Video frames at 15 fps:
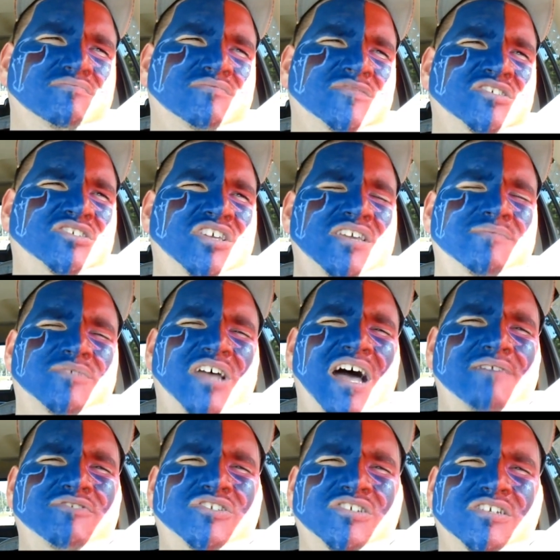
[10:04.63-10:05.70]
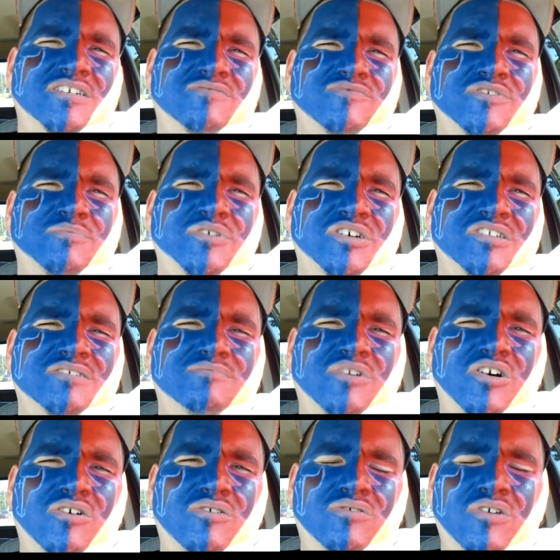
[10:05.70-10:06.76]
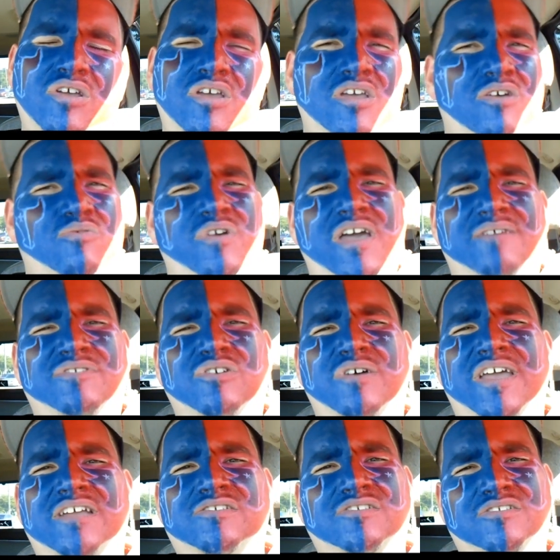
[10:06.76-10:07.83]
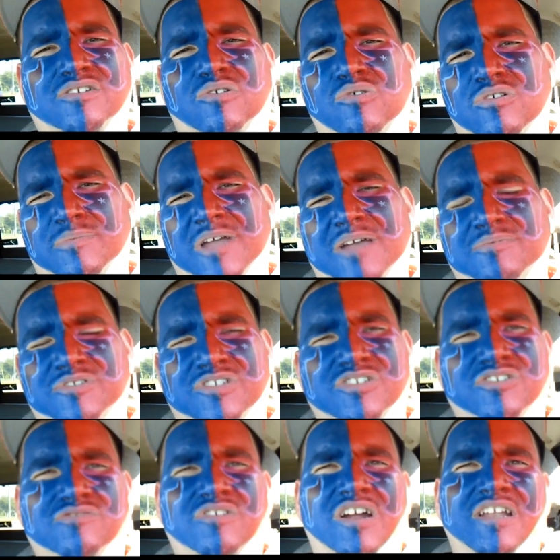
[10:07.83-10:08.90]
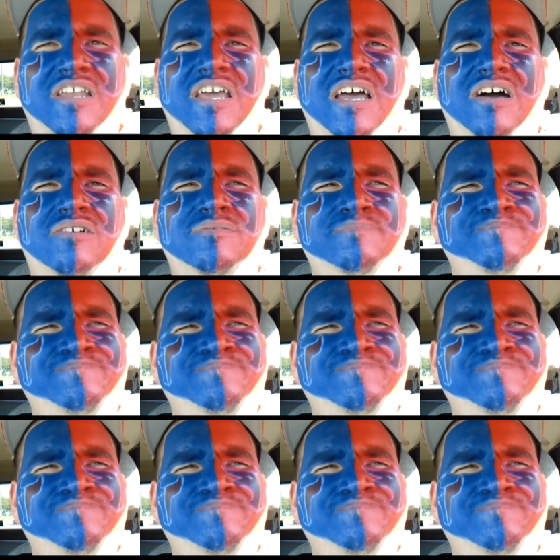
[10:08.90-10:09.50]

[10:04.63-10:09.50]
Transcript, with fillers: This team's obviously in rebuilding mode. We have no answer at the quarterback position right now.